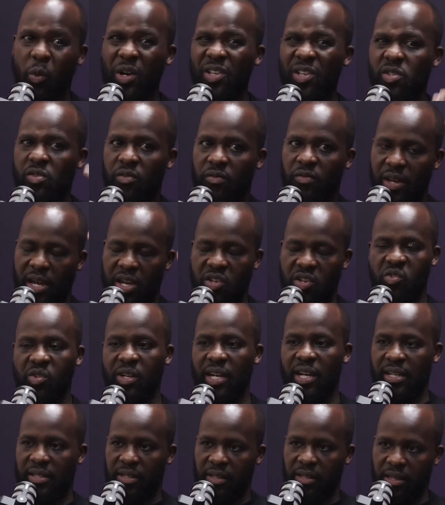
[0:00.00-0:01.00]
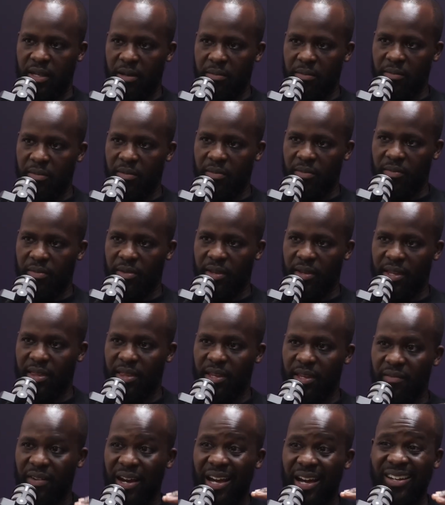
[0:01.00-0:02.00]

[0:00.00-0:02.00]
once you've educated them and they've